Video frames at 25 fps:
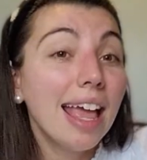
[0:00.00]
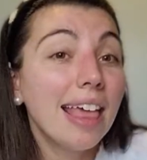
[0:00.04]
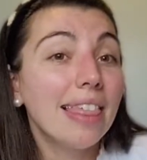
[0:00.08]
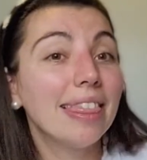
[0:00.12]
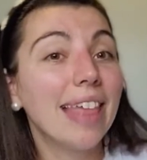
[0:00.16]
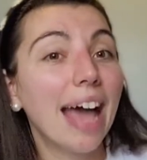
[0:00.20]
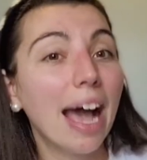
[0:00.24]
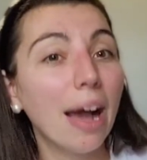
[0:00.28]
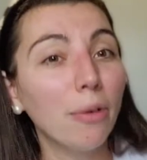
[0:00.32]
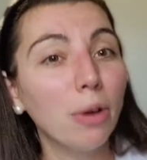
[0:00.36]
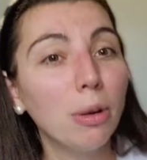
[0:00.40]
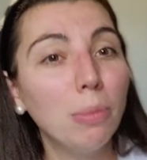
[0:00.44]

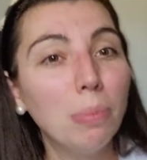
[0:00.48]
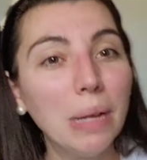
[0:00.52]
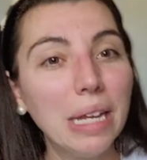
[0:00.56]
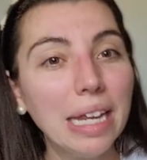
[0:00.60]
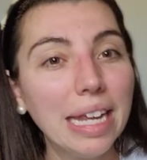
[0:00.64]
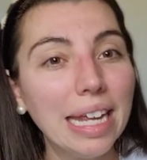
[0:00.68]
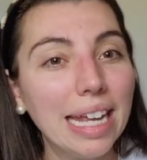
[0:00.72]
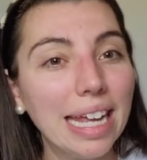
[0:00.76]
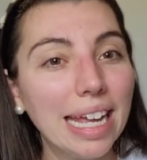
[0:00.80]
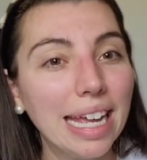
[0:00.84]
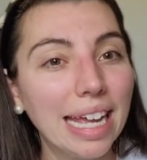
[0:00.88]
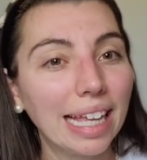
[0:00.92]
That would
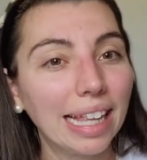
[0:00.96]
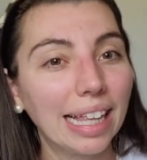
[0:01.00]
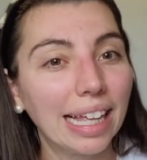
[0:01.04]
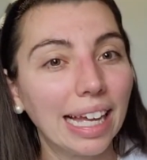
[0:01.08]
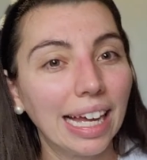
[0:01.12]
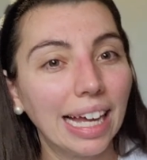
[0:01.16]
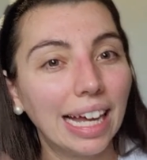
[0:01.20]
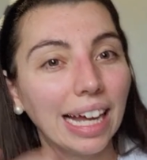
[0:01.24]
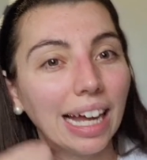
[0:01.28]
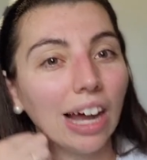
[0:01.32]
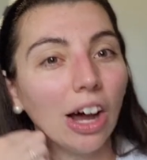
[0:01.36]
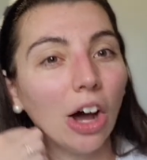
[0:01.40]
be
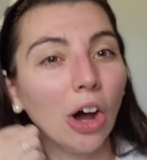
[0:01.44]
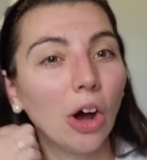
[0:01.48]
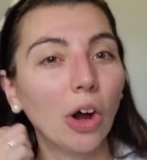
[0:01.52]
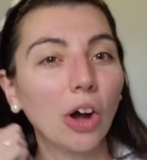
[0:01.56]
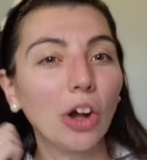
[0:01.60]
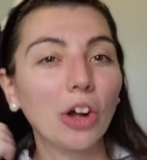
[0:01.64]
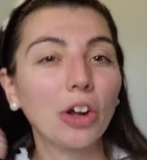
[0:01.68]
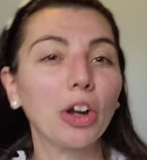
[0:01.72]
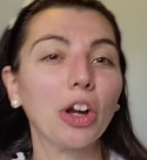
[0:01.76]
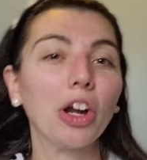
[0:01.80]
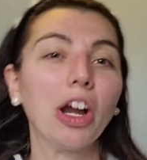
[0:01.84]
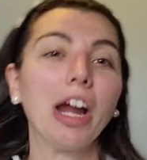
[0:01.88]
a
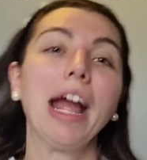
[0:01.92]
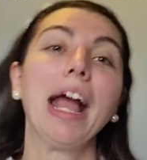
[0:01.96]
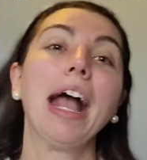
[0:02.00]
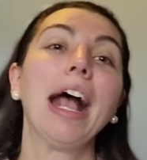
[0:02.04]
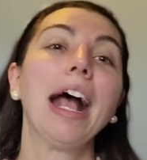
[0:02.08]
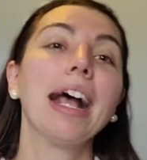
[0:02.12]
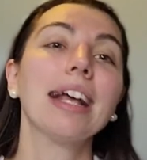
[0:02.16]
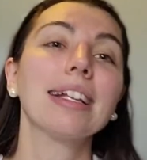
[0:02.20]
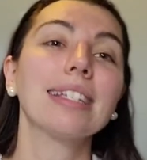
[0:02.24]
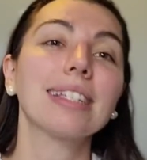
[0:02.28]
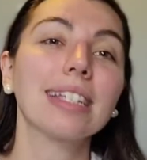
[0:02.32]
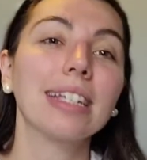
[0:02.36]
harder
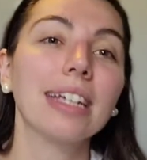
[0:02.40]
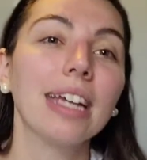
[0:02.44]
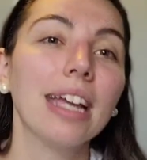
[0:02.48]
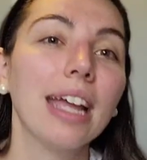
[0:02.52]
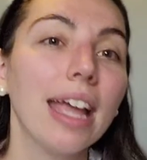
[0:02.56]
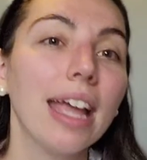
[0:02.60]
ask.